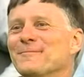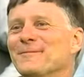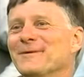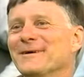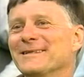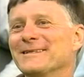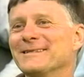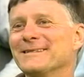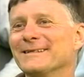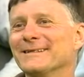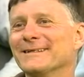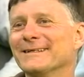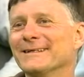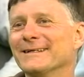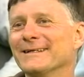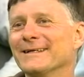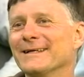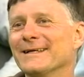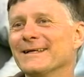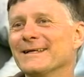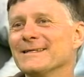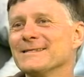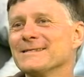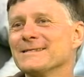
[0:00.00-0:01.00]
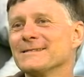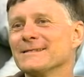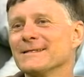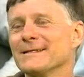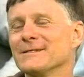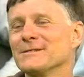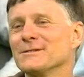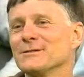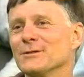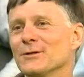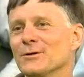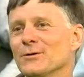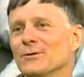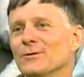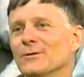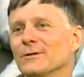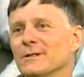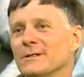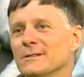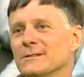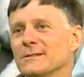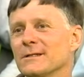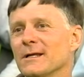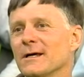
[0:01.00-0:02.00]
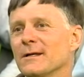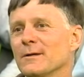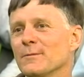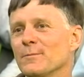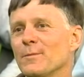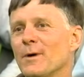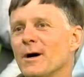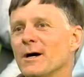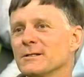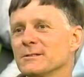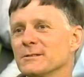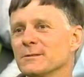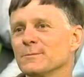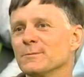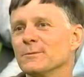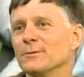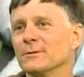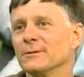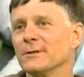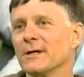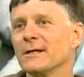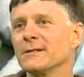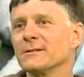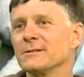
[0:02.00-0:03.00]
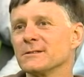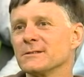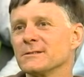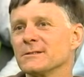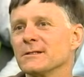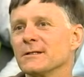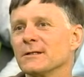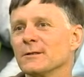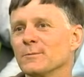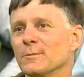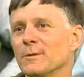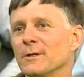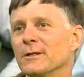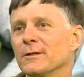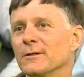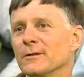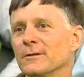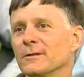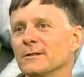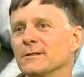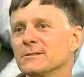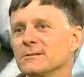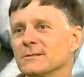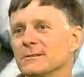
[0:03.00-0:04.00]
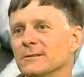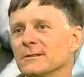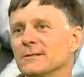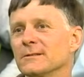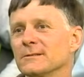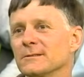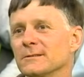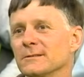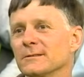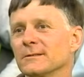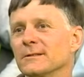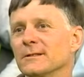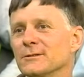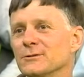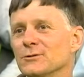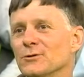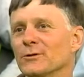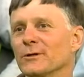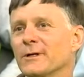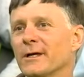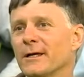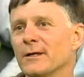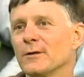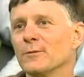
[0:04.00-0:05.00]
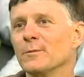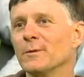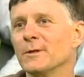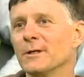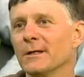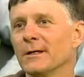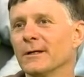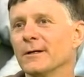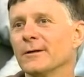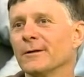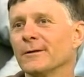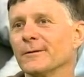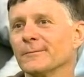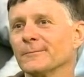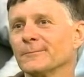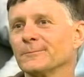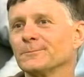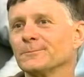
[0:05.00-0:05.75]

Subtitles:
But it's not impossible not to see him either. It's okay to be here.